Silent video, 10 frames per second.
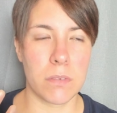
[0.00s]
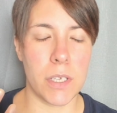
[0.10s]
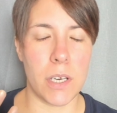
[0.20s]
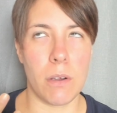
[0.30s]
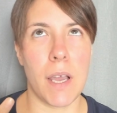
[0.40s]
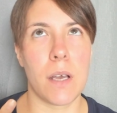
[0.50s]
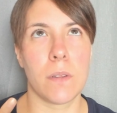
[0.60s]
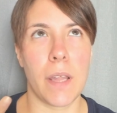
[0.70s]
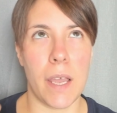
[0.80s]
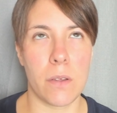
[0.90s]
you know, how
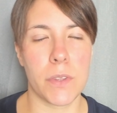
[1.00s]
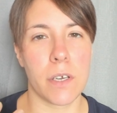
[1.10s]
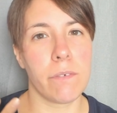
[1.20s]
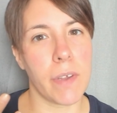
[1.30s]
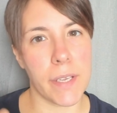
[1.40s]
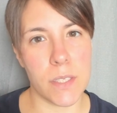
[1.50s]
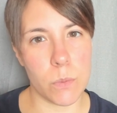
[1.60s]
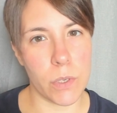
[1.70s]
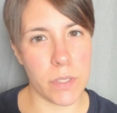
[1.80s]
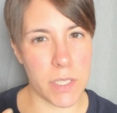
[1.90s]
loud their fights
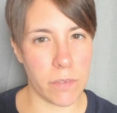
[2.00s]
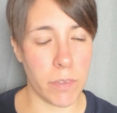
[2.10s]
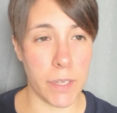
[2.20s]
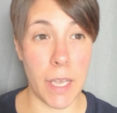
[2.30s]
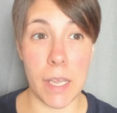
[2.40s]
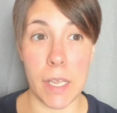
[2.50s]
were and stuff like that,